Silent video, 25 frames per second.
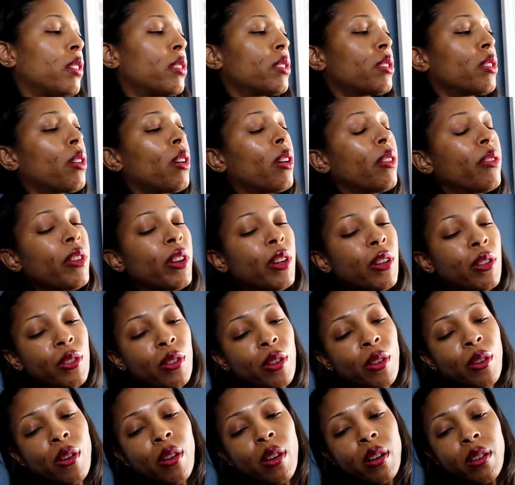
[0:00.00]
So our fingers
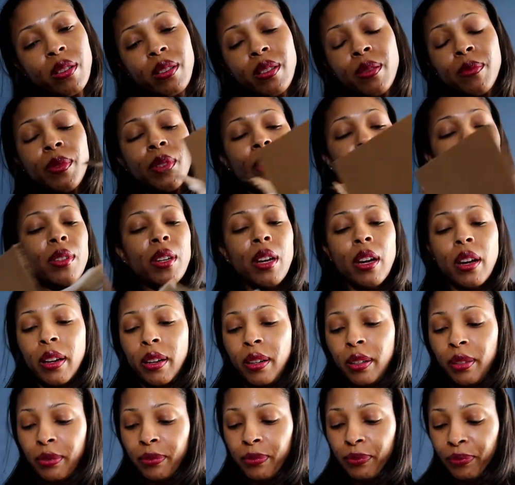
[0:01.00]
are crossed. I'm so
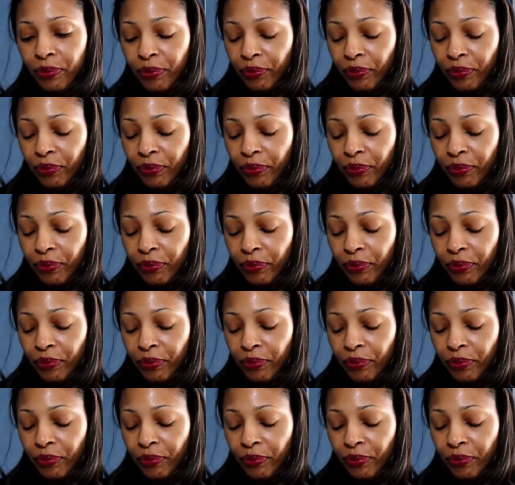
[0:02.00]
tired.